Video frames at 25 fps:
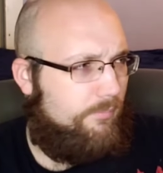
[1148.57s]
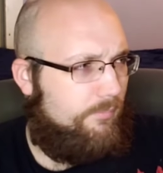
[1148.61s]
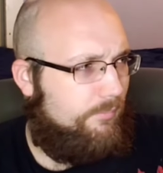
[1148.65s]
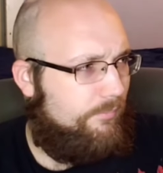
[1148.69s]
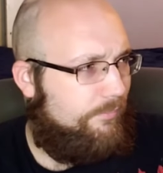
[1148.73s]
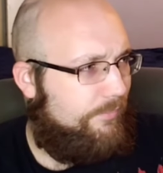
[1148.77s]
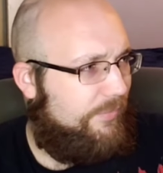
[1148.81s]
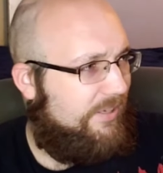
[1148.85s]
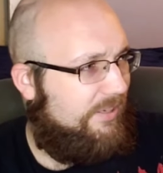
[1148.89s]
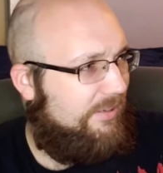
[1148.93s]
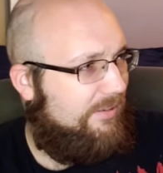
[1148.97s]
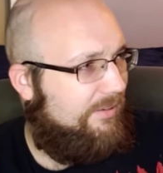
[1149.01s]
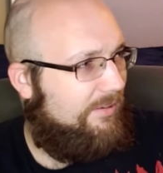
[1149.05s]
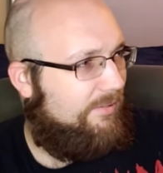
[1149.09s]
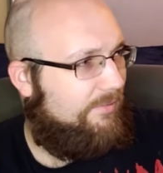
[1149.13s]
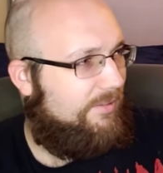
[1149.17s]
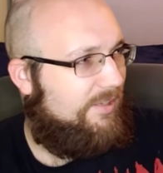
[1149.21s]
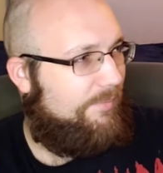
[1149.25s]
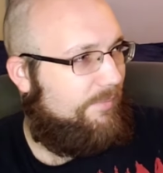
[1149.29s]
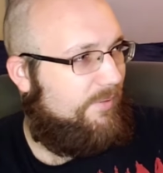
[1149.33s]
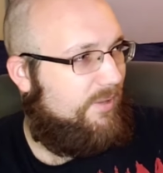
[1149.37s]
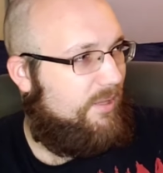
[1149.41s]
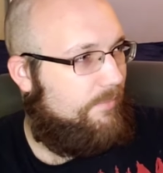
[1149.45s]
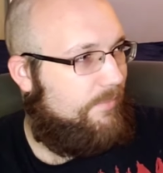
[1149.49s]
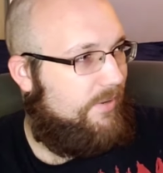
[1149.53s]
but
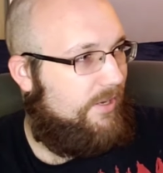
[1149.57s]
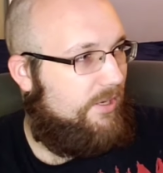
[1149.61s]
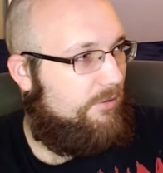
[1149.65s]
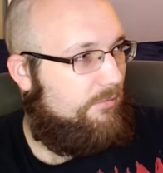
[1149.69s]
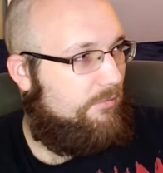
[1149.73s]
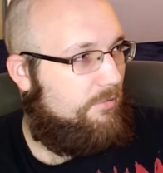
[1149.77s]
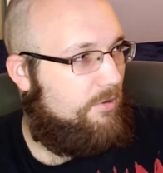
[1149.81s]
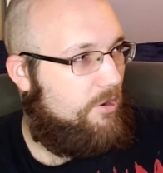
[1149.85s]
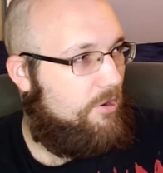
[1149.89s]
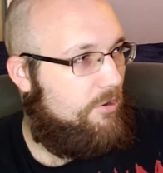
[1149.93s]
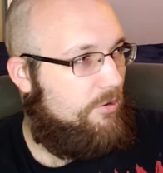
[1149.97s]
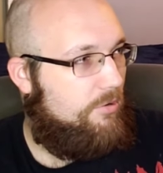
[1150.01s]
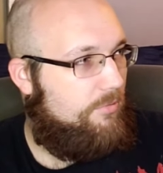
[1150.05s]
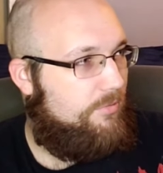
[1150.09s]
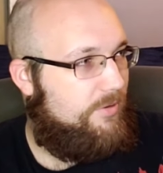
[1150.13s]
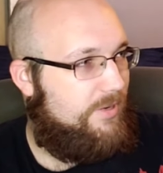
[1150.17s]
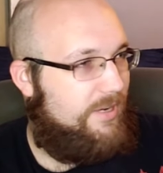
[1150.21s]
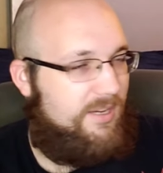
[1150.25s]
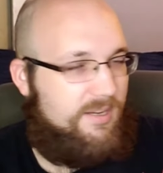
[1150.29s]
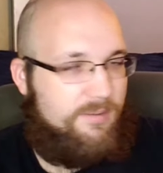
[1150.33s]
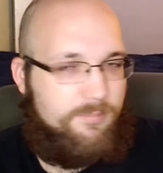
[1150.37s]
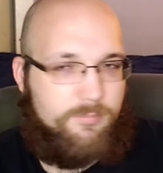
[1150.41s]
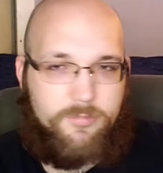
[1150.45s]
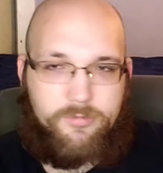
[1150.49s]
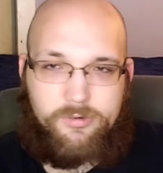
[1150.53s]
some of them I don't own
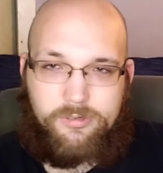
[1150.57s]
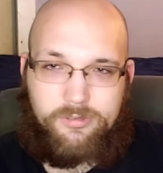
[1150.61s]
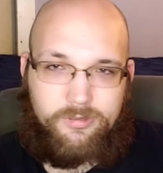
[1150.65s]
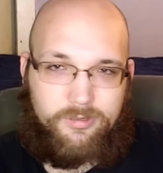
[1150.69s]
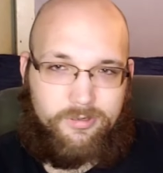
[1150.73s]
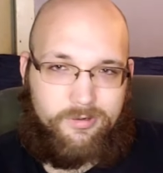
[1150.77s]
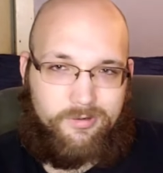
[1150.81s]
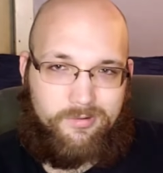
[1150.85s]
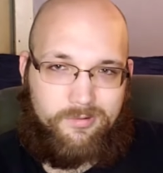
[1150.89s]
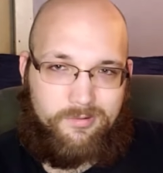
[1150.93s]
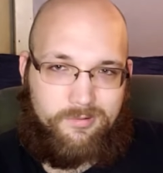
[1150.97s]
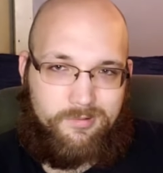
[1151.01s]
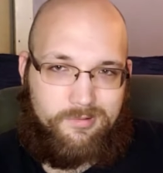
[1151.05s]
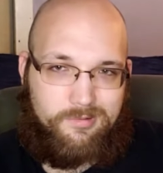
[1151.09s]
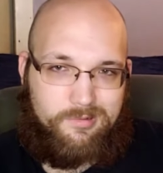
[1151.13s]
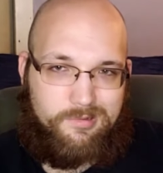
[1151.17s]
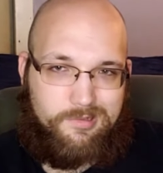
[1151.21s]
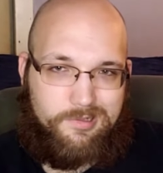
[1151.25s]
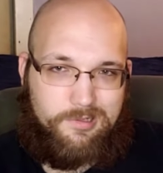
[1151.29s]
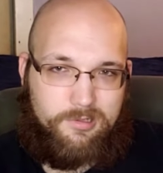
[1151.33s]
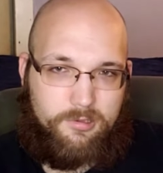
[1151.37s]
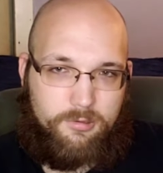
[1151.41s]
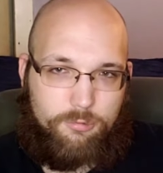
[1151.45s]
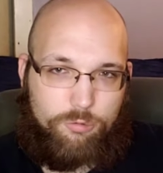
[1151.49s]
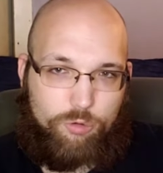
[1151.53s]
anymore,
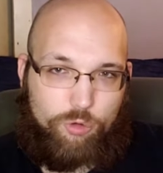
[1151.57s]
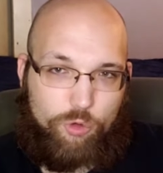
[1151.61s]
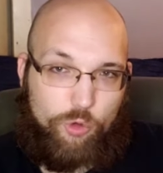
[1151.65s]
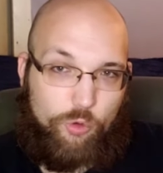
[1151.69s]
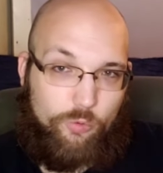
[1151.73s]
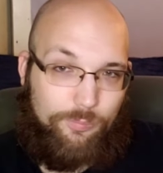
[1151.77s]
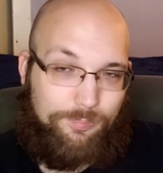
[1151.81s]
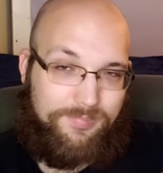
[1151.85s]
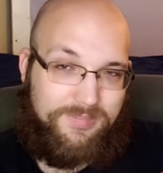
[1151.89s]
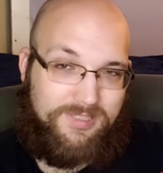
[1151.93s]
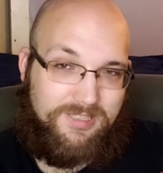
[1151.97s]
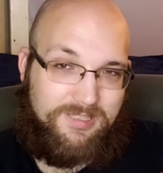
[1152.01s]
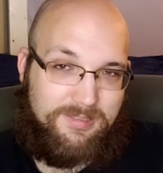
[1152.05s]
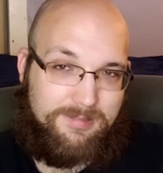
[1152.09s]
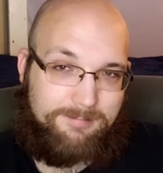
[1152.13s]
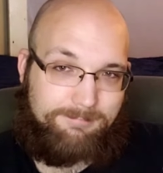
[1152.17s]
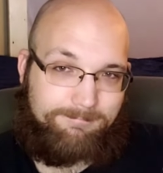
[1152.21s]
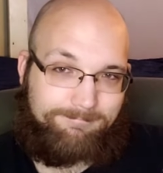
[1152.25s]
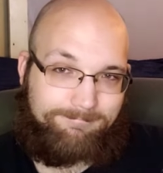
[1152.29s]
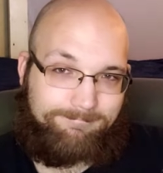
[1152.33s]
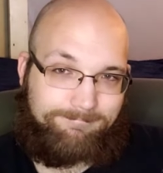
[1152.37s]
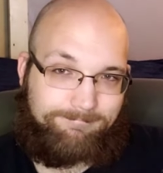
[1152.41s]
so oops.